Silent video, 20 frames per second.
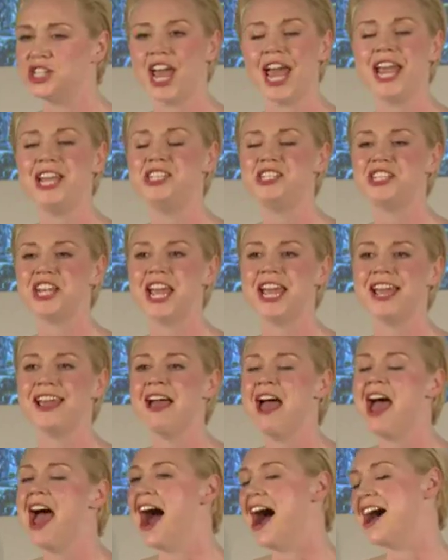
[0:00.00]
changing,
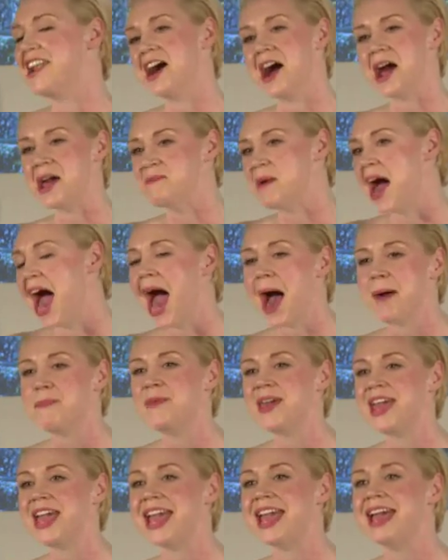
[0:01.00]
and I am
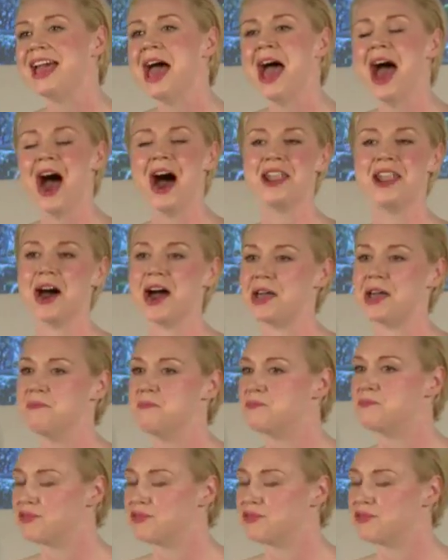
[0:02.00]
happy and I am